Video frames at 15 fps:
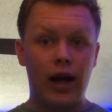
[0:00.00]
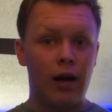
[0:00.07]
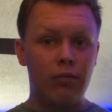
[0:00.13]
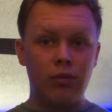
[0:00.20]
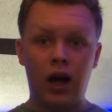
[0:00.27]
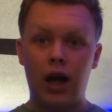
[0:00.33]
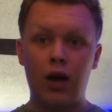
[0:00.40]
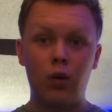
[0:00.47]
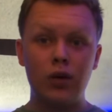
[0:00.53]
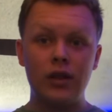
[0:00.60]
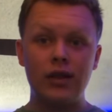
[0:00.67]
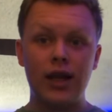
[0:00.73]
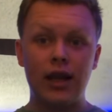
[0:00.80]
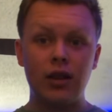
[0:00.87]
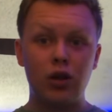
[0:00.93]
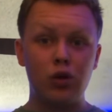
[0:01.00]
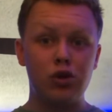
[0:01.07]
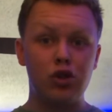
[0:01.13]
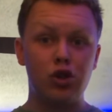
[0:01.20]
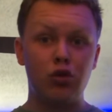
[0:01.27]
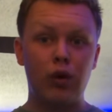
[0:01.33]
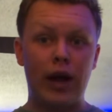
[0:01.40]
I'm not going to take those
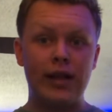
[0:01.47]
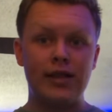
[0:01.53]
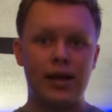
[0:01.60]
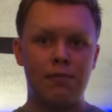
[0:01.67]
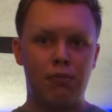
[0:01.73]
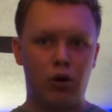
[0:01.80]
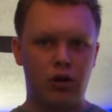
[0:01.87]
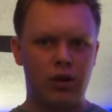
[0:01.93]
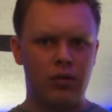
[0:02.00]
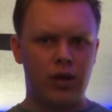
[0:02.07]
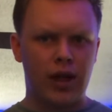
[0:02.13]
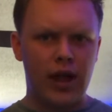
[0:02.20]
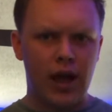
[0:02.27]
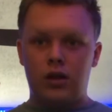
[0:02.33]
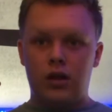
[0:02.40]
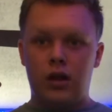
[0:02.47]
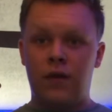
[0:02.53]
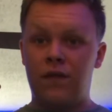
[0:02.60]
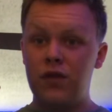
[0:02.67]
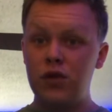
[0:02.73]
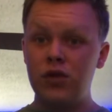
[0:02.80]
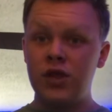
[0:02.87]
2 reigns and put them together.
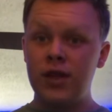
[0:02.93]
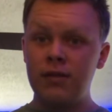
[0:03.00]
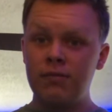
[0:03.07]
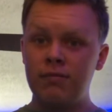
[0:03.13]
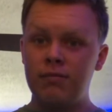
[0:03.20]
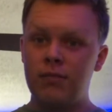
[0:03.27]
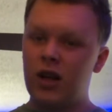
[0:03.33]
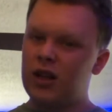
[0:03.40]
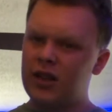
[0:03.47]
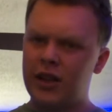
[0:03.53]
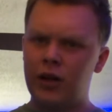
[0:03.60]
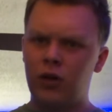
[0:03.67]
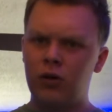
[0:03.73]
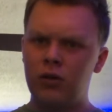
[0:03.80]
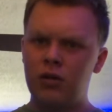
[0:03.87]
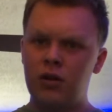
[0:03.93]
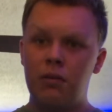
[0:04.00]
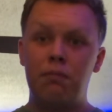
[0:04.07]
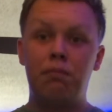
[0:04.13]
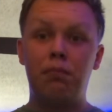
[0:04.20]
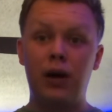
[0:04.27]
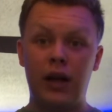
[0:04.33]
Confusing? A little,
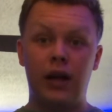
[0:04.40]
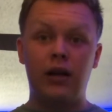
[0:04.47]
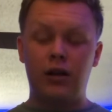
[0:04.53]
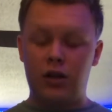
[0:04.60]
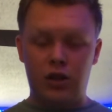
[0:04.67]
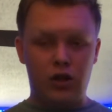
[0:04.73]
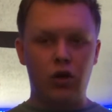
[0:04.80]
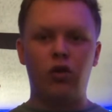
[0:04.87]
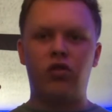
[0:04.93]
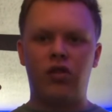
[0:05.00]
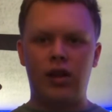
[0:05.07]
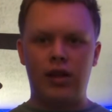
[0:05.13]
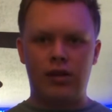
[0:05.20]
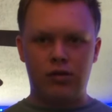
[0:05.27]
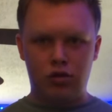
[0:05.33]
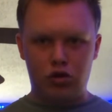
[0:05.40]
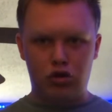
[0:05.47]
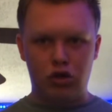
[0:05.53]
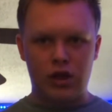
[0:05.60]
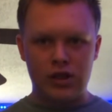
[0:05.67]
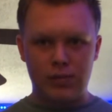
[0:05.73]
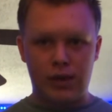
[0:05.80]
but you'll see.
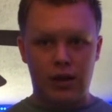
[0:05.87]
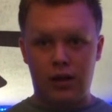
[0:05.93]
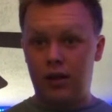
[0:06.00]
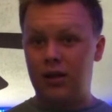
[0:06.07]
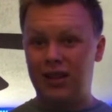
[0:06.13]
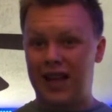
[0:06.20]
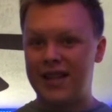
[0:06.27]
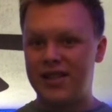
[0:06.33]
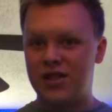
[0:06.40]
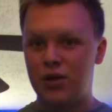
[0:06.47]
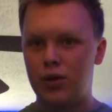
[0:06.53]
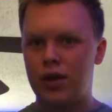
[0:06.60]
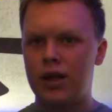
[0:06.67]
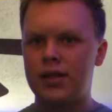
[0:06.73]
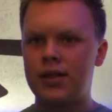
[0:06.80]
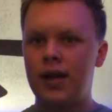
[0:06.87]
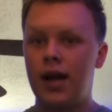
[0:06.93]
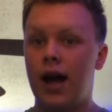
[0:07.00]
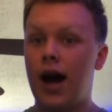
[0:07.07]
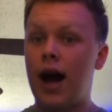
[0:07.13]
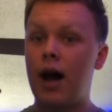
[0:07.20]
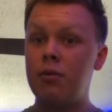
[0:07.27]
Trust me. Let's do this.
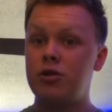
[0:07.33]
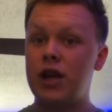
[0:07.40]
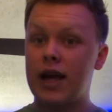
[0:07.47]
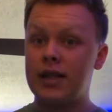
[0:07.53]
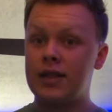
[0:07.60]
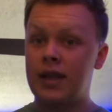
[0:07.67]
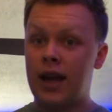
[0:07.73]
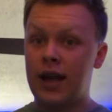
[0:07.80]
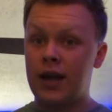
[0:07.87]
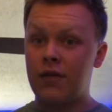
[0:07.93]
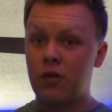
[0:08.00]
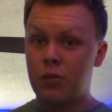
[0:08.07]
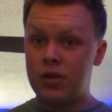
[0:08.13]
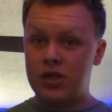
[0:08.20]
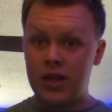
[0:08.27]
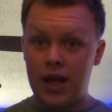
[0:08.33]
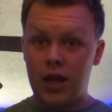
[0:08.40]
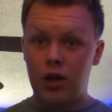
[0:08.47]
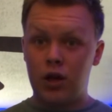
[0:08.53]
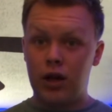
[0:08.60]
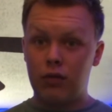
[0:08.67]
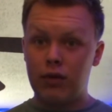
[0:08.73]
I'm Jackson Haney from Insane
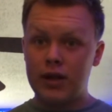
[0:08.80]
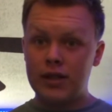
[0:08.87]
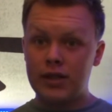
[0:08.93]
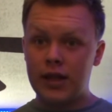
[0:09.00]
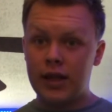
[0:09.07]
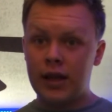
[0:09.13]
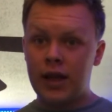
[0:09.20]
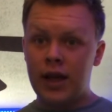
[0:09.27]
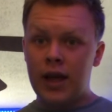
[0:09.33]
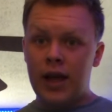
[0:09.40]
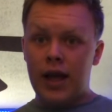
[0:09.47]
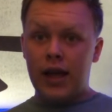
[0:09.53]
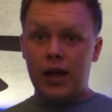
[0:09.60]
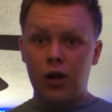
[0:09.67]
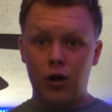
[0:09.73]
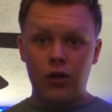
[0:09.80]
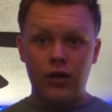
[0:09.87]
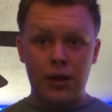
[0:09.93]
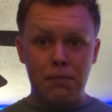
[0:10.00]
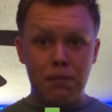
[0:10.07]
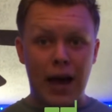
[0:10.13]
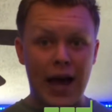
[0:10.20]
Internet Wrestling, and here are the
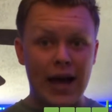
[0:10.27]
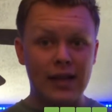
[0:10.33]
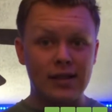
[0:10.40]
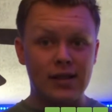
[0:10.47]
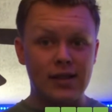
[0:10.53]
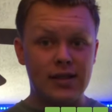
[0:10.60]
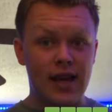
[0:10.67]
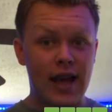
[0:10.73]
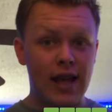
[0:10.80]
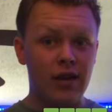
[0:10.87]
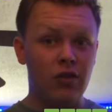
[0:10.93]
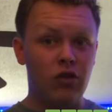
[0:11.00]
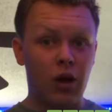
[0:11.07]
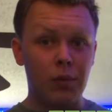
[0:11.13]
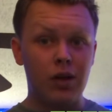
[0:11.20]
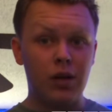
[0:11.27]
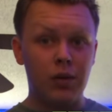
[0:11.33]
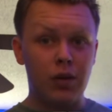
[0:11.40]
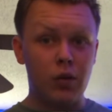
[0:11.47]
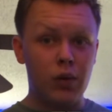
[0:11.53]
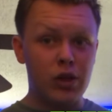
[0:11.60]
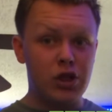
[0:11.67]
past 10
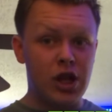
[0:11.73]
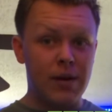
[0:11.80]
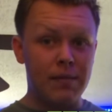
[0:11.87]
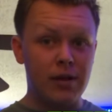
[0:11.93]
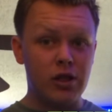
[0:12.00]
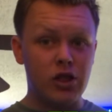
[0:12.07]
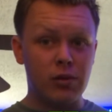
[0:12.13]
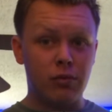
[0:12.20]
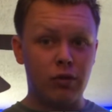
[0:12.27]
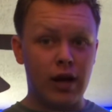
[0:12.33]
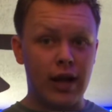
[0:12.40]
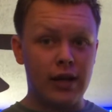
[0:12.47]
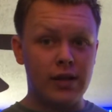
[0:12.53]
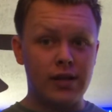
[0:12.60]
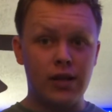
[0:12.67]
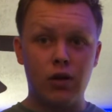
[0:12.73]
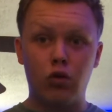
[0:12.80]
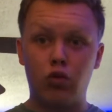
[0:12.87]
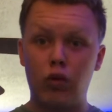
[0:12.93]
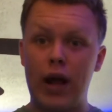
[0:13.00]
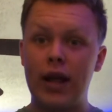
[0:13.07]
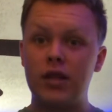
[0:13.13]
WWE Championship reigns,
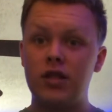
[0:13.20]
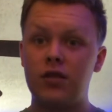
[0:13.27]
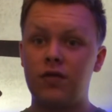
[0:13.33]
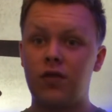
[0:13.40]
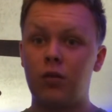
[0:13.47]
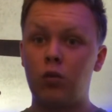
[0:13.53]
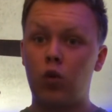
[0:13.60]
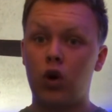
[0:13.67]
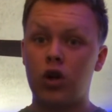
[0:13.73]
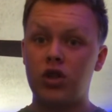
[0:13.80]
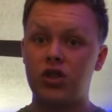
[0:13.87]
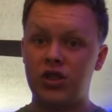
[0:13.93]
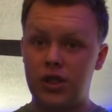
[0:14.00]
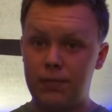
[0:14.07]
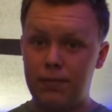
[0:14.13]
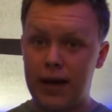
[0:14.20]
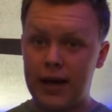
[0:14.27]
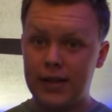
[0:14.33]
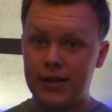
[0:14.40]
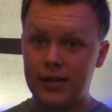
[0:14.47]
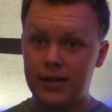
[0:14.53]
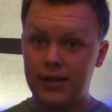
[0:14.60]
ranked from worst to
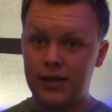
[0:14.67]
best.